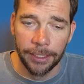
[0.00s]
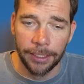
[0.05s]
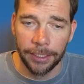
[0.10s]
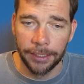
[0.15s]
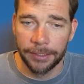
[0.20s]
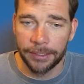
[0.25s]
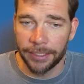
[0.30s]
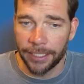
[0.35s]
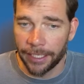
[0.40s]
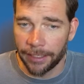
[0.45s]

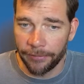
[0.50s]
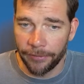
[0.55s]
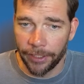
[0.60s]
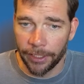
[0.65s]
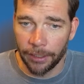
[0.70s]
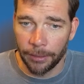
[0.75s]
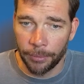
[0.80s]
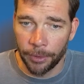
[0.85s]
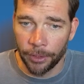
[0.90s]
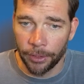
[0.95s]
It's not
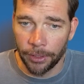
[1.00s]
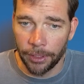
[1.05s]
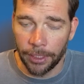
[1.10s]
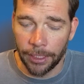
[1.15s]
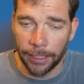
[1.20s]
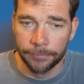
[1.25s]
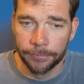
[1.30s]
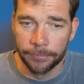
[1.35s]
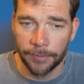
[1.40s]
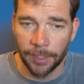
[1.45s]
available.
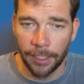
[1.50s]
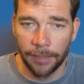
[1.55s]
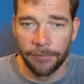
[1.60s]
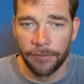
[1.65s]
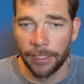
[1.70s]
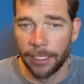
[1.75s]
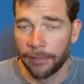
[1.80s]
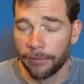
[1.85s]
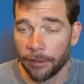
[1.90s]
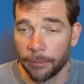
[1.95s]

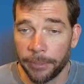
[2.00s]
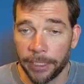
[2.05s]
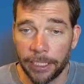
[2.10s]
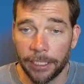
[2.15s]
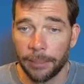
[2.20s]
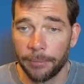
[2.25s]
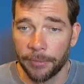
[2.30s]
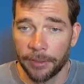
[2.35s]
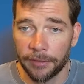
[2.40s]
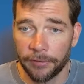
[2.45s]
If it ever
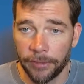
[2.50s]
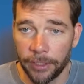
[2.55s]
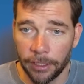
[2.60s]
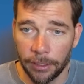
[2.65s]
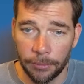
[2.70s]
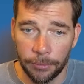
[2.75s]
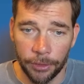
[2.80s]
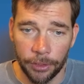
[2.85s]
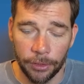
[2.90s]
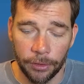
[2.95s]
becomes
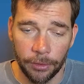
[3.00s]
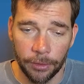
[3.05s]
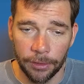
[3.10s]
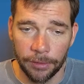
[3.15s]
available,